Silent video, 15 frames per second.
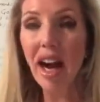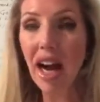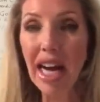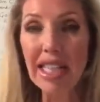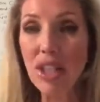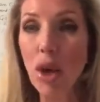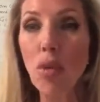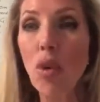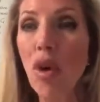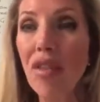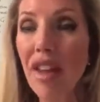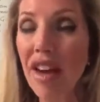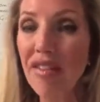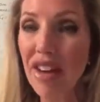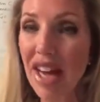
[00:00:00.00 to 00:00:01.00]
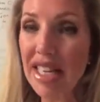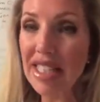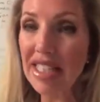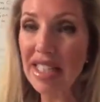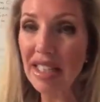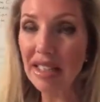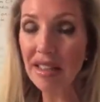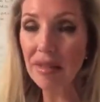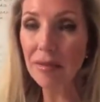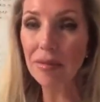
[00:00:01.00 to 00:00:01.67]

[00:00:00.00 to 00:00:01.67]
I don't want that vaccine,